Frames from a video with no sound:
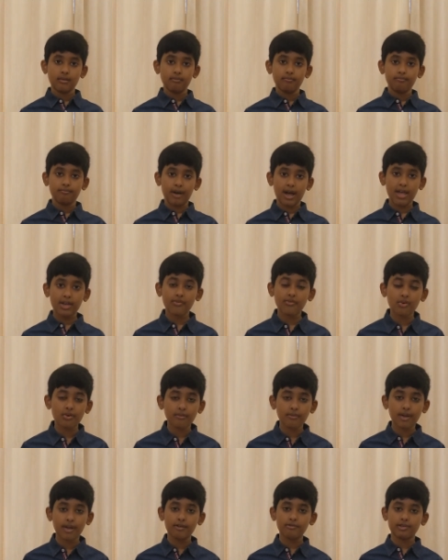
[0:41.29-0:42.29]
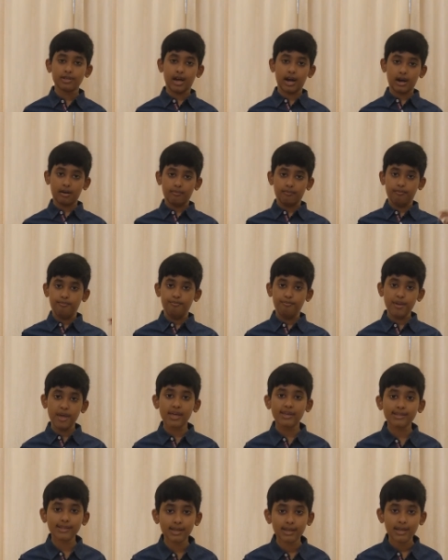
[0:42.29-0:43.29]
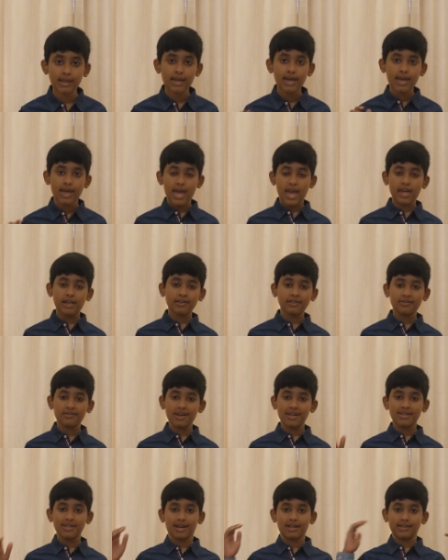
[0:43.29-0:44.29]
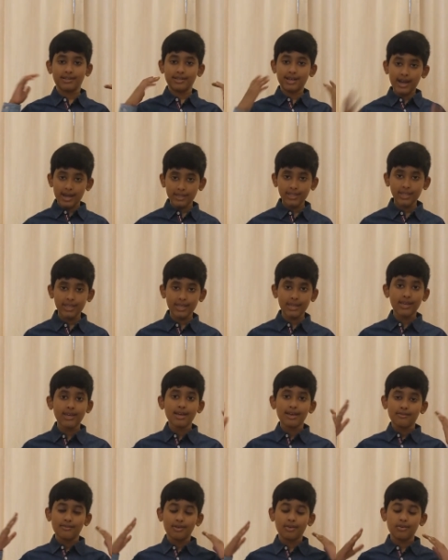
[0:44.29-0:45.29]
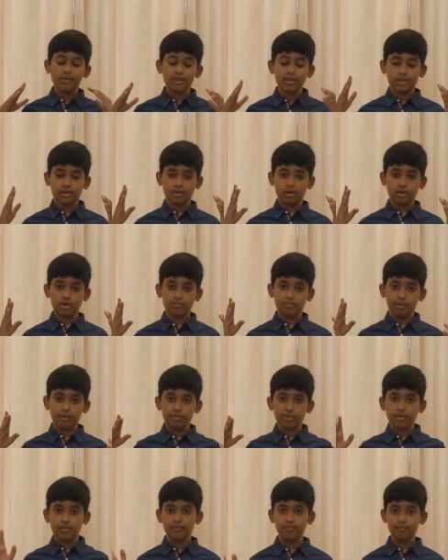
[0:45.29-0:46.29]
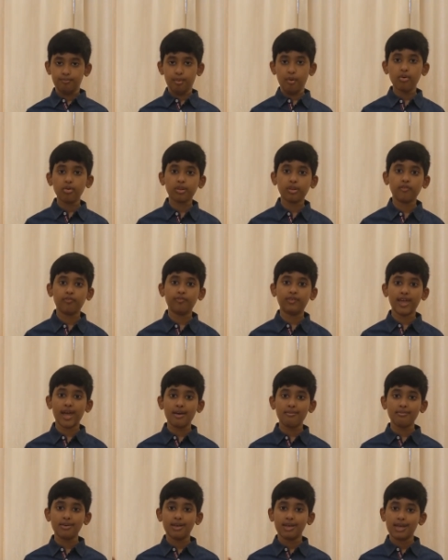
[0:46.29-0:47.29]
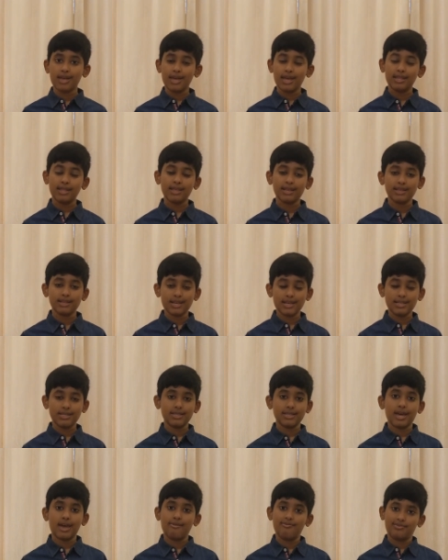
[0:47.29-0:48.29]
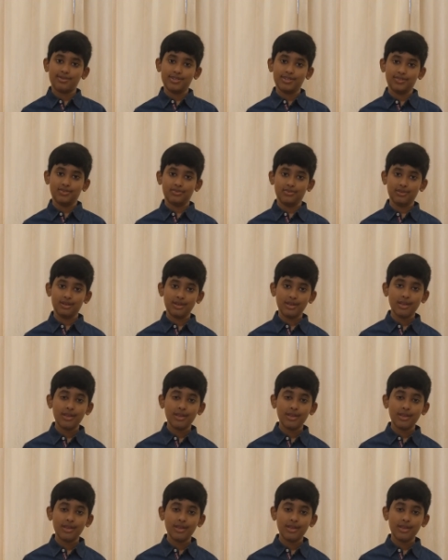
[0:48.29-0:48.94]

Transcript: Microwaves are big, X-rays are tiny. We're going to talk about both of them in this episode.